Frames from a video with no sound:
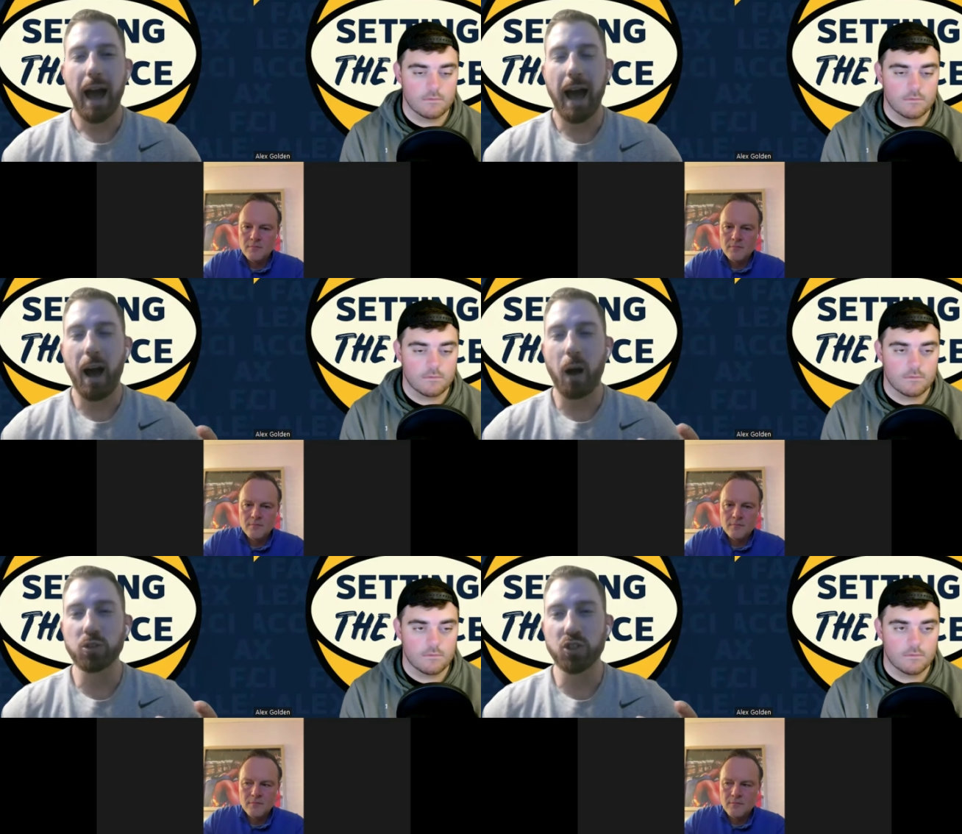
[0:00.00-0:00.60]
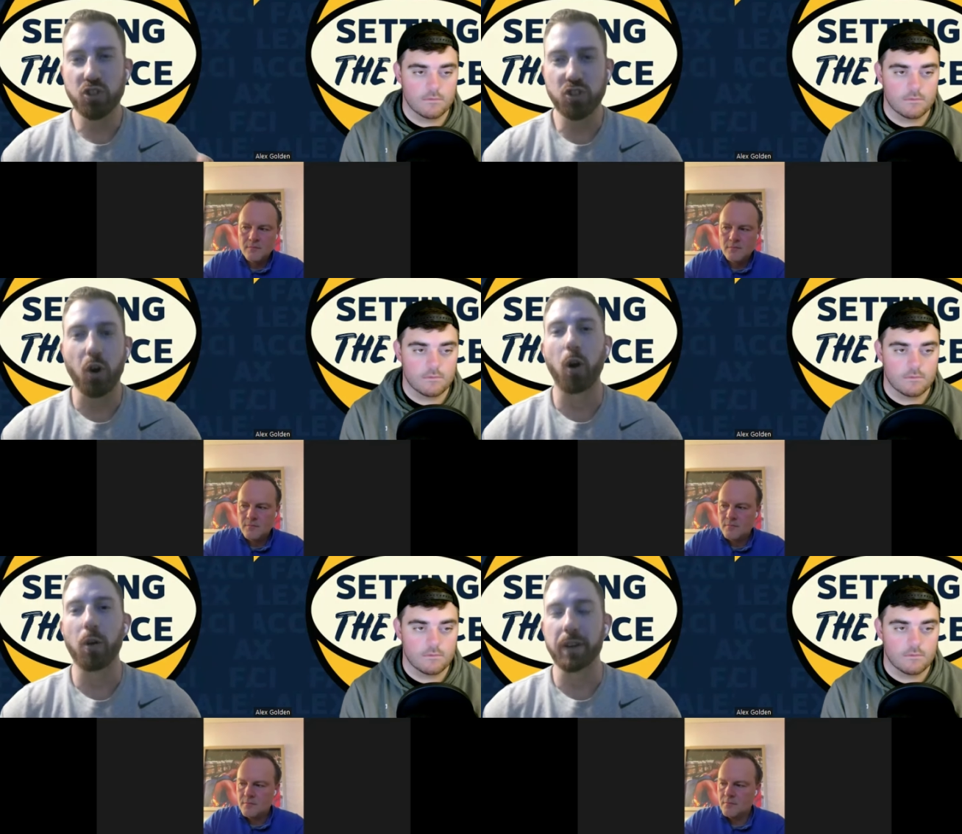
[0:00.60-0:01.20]
Speaker 1: How
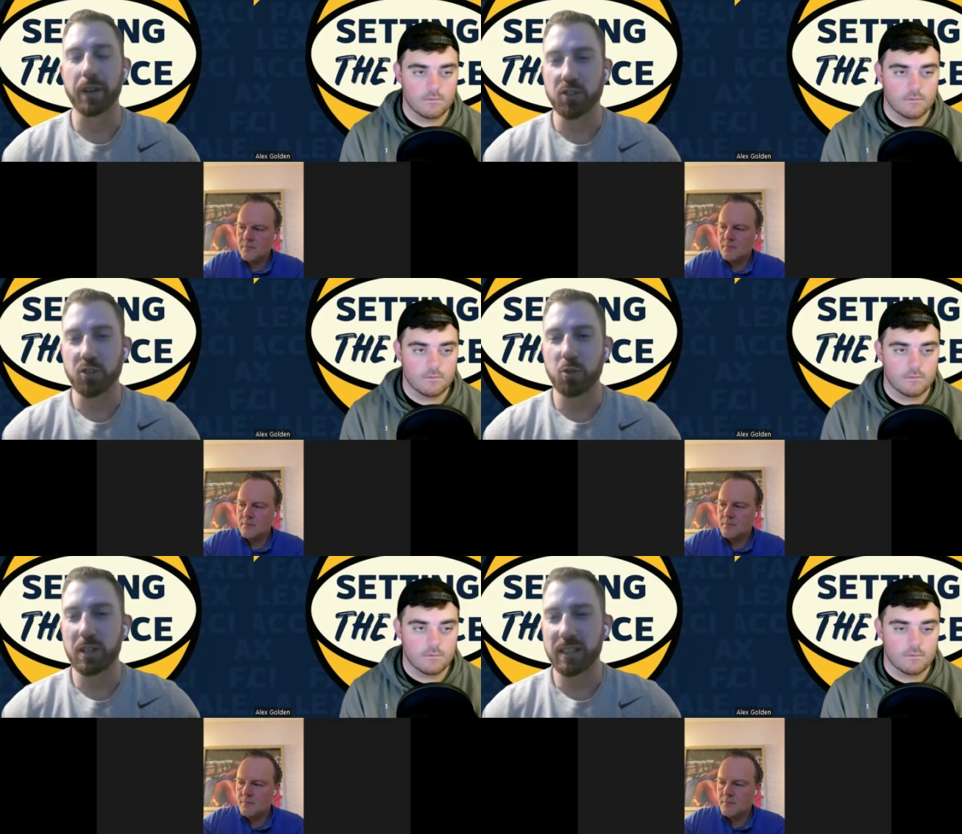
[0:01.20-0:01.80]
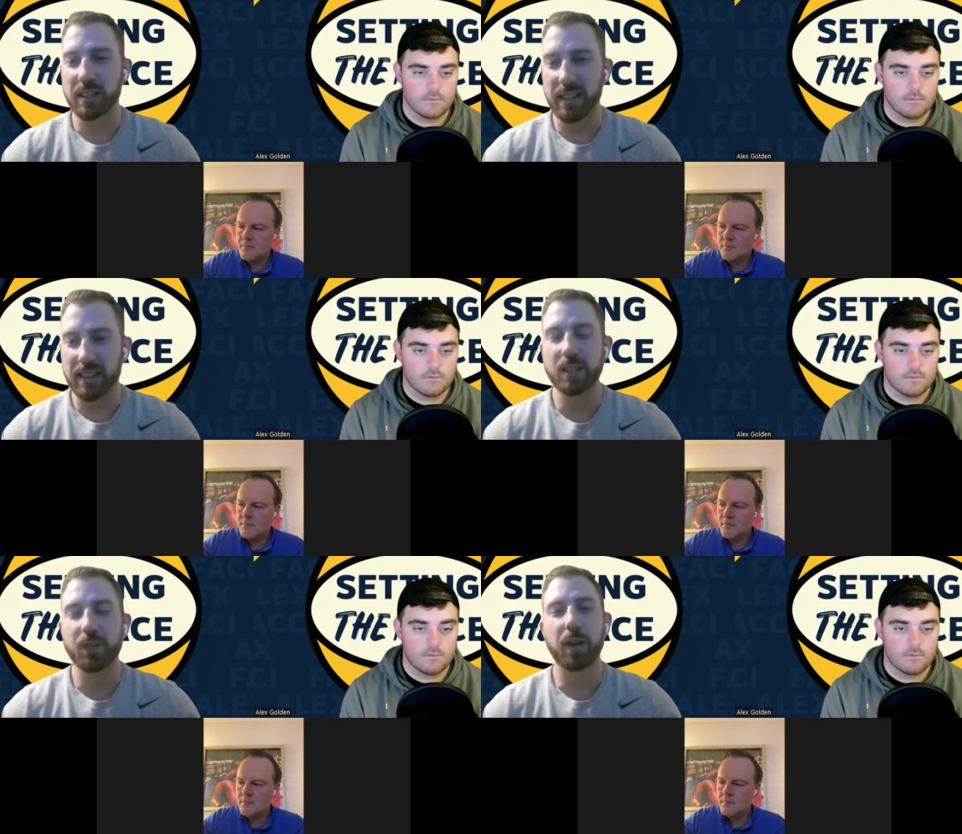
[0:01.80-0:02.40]
starving do you think
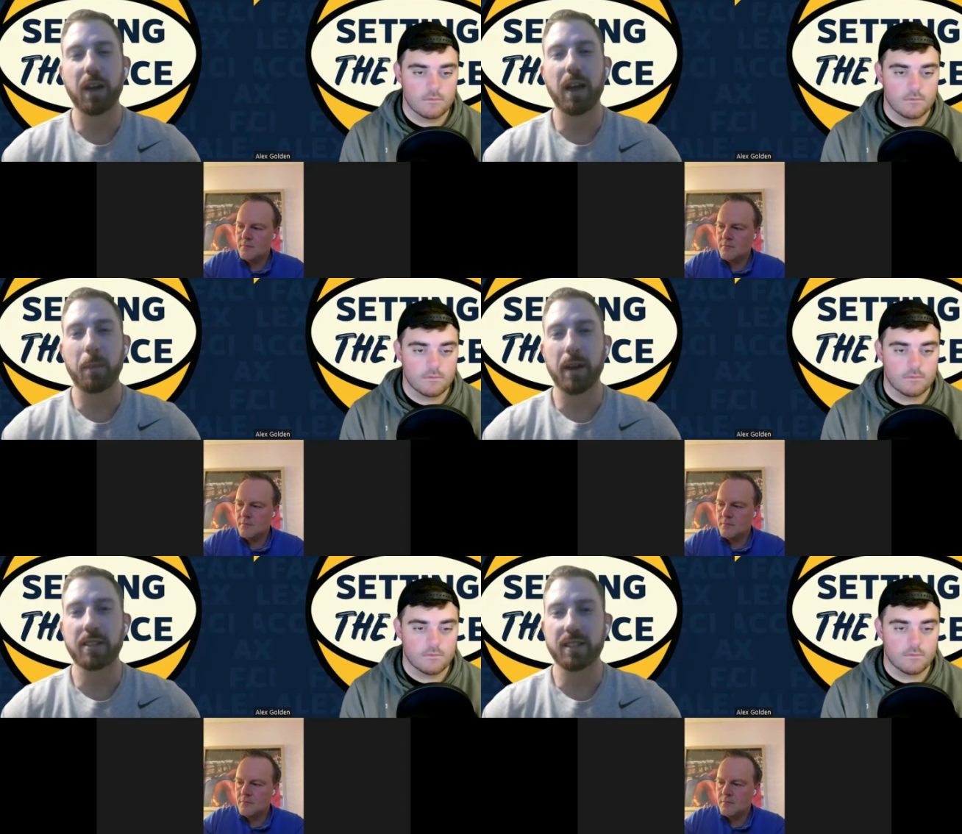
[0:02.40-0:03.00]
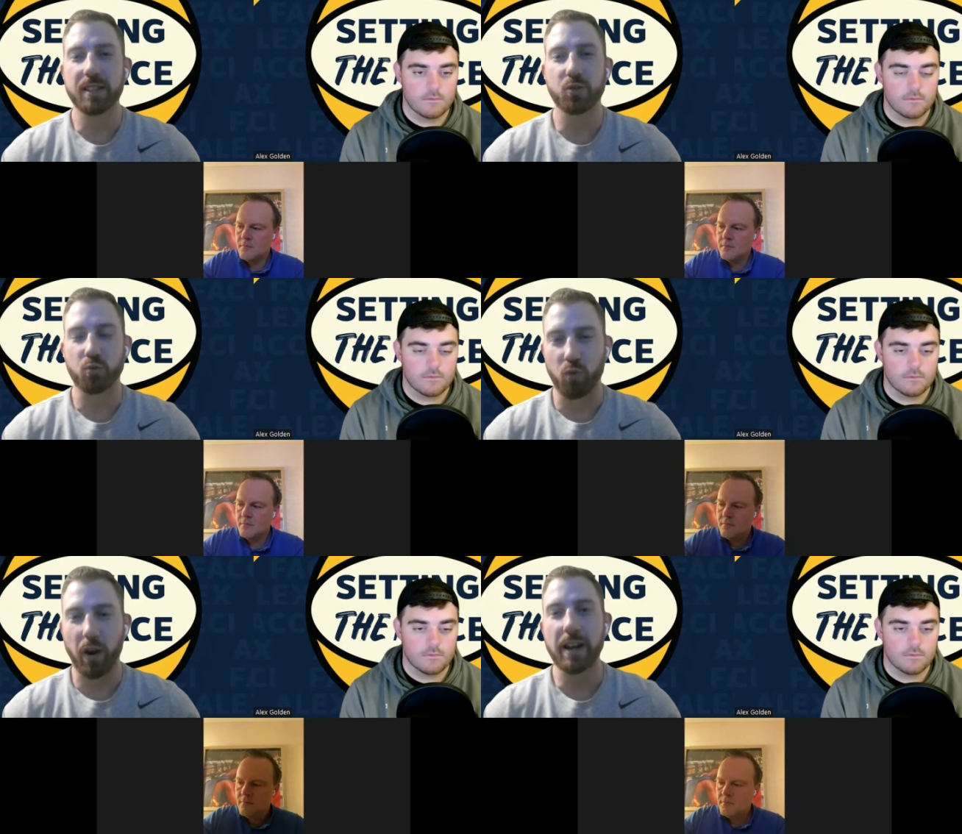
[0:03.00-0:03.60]
that this fan base is
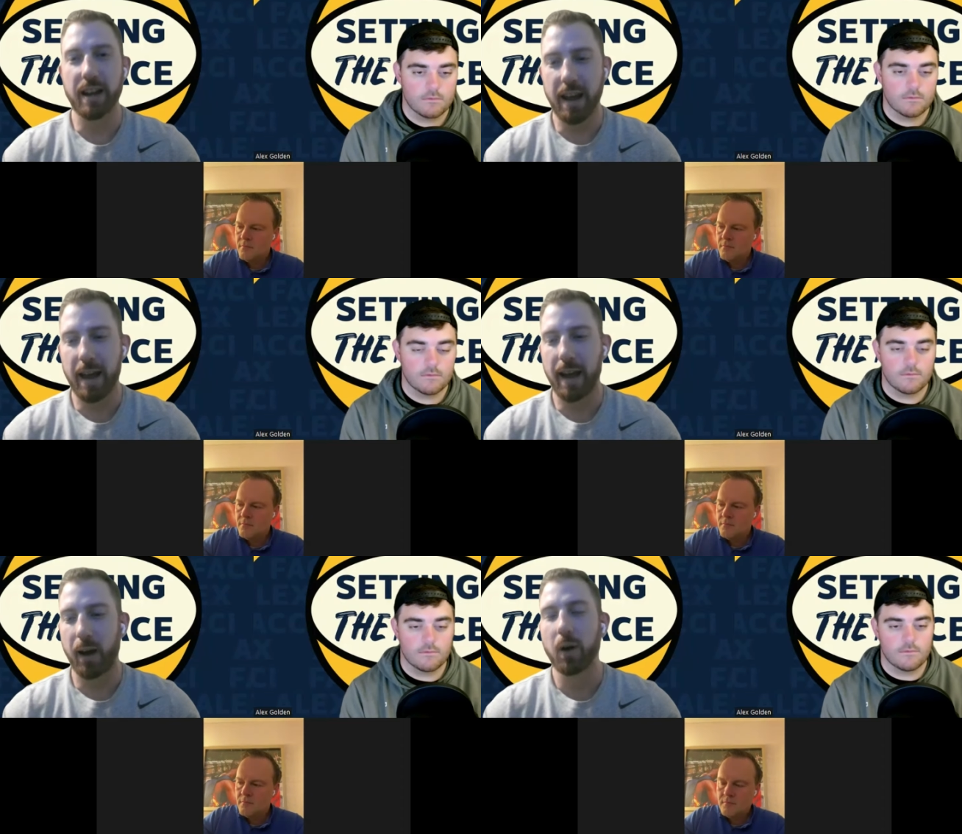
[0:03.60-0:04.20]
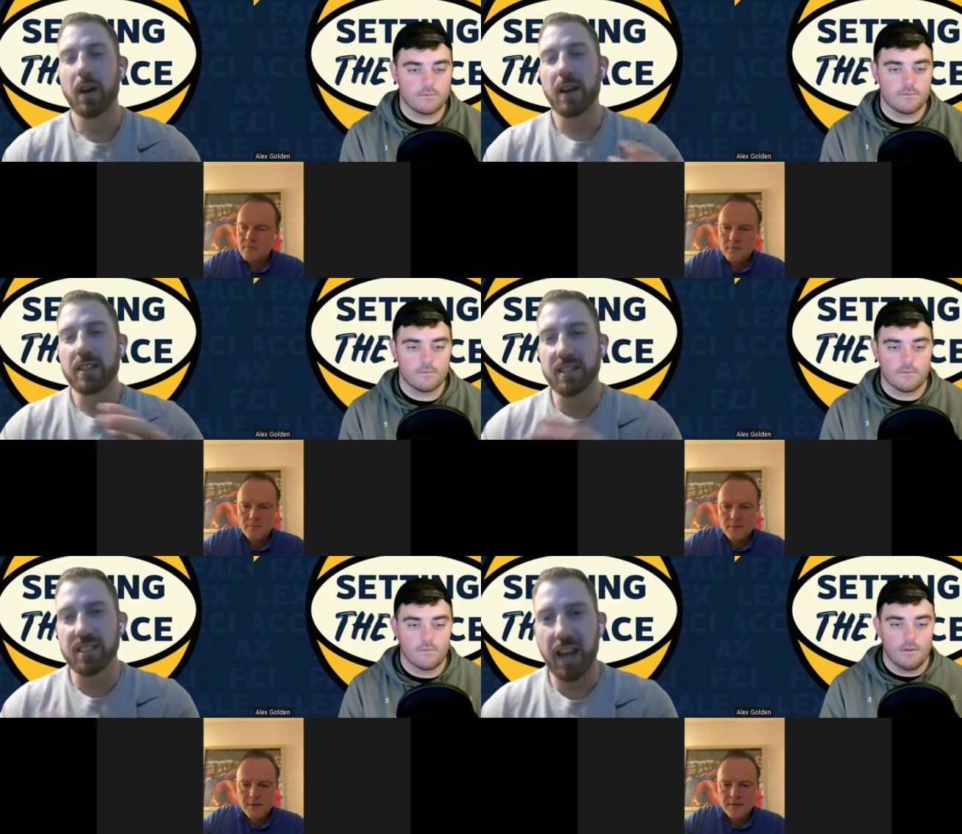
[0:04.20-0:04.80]
right now
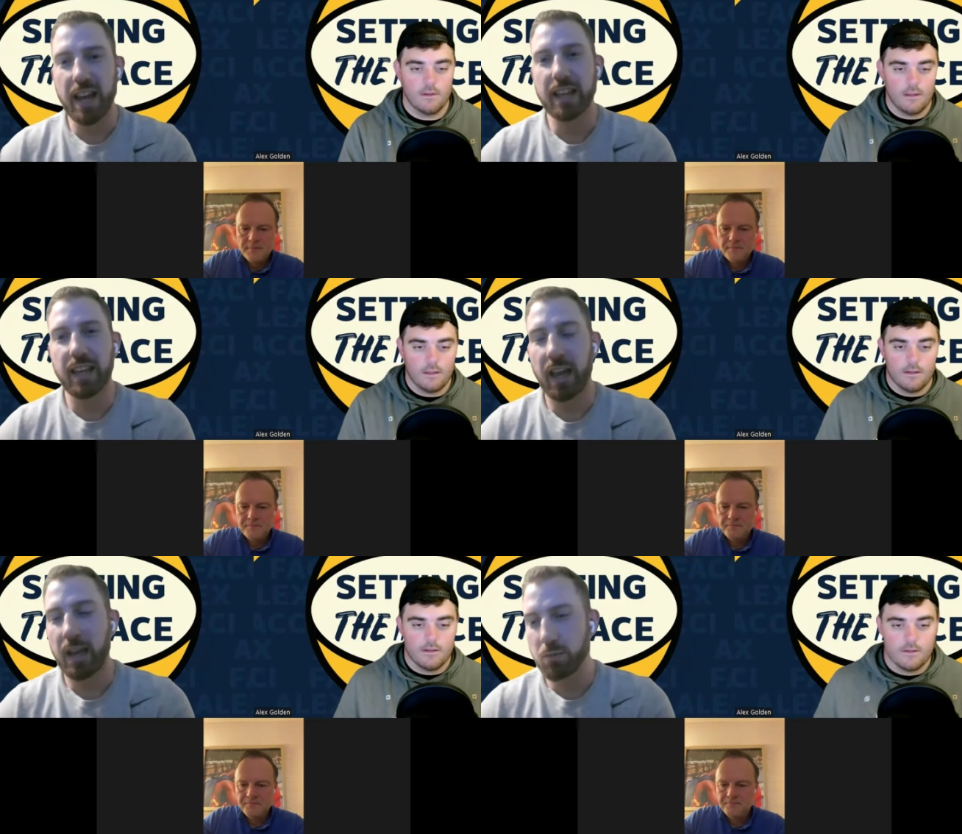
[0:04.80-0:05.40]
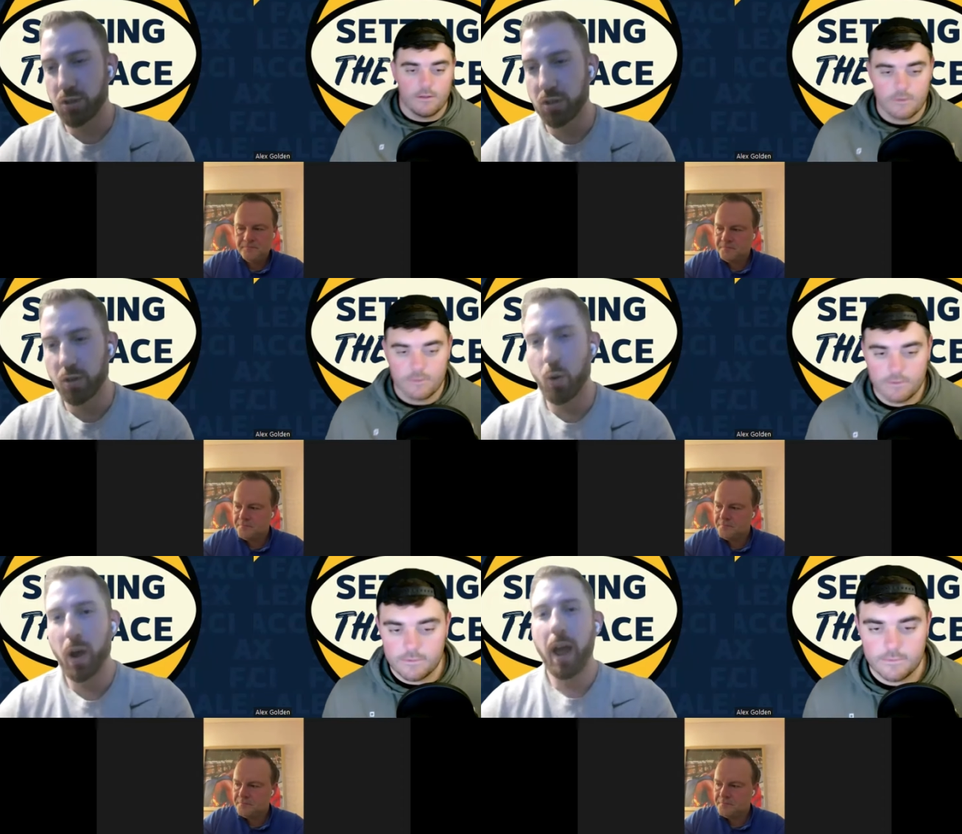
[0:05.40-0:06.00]
to take game two